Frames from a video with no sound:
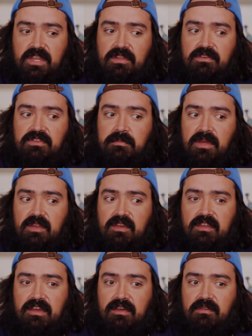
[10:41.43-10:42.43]
you know, depending
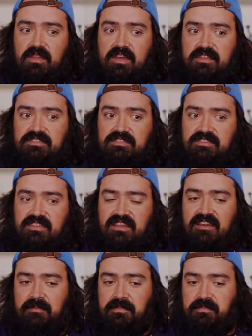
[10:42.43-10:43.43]
on how that's
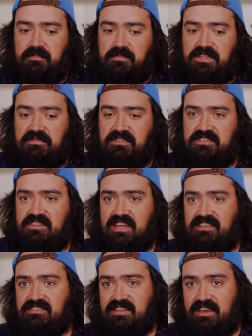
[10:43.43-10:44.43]
set up, different
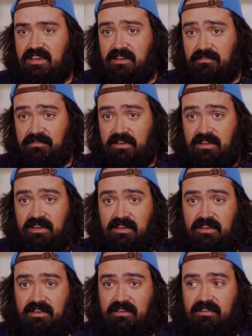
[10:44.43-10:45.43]
states have
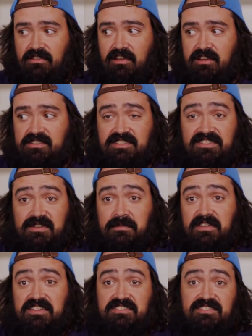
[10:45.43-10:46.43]
laws and
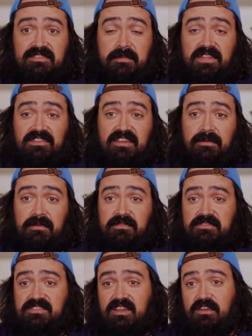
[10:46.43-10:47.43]
stipulations about the
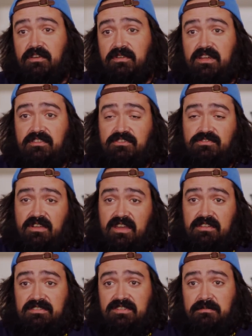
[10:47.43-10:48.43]
chemicals that can go down the
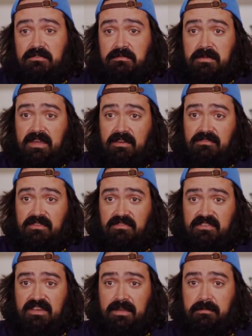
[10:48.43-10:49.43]
drain. Some of them have
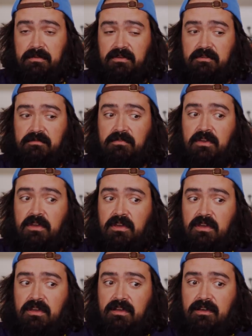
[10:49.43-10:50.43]
different type of
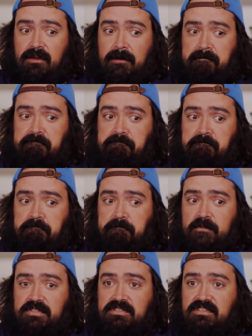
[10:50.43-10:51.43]
um,
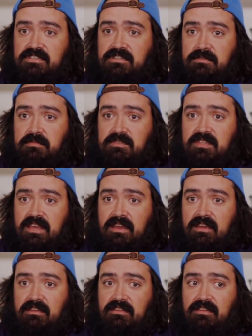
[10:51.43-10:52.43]
systems
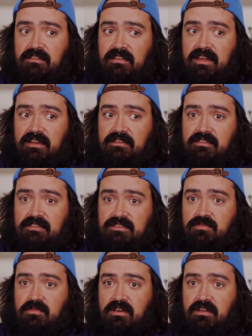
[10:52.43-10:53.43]
that collect
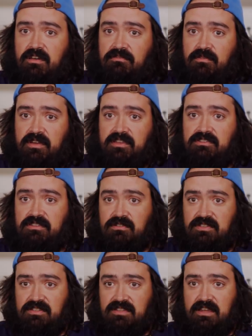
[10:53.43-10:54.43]
this runoff waste so
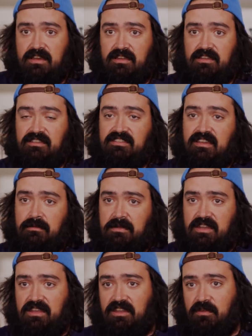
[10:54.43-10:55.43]
it's not
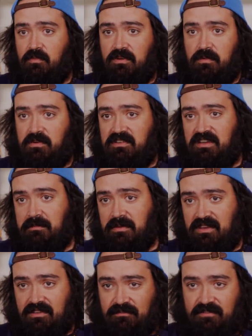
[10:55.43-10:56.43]
contaminating where we're
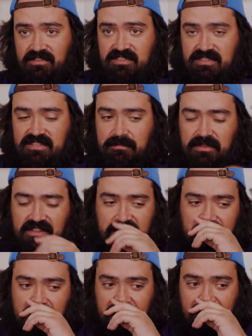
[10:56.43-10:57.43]
dumping it. For instance, I
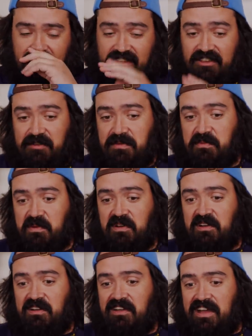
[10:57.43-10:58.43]
believe, and I could be
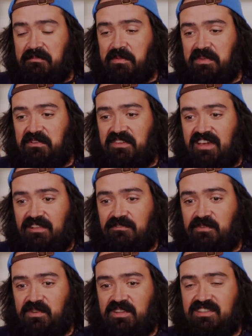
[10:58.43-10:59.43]
wrong, I believe
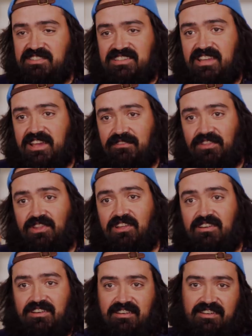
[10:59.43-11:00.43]
California doesn't have a
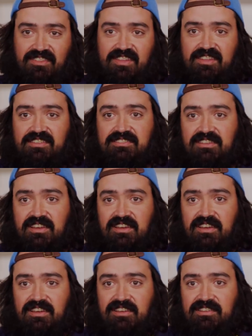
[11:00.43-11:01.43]
law on this.
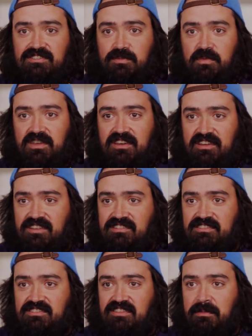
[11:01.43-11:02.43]
So we kind of
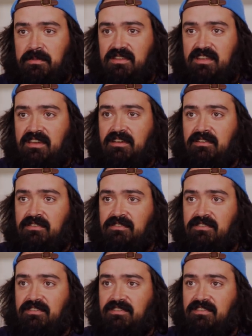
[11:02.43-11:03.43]
just dump it
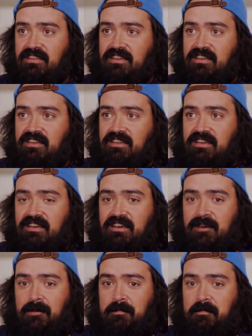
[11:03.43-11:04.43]
down.
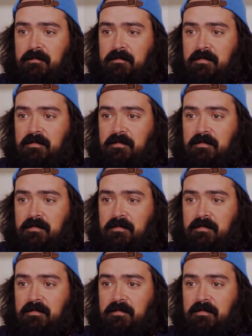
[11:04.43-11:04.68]
Um,